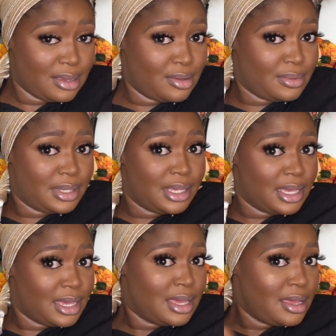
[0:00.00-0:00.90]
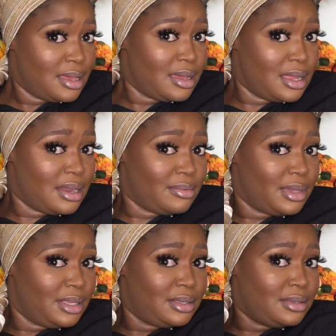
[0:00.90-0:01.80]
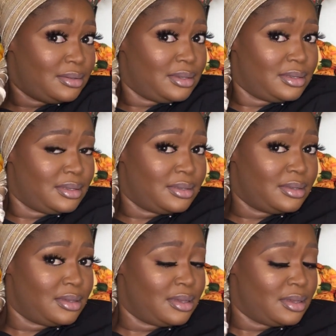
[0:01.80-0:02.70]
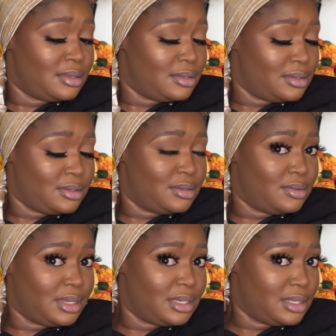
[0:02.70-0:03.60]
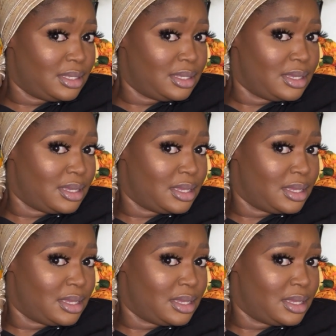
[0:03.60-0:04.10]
Oopsie. All I'm going to do is twist.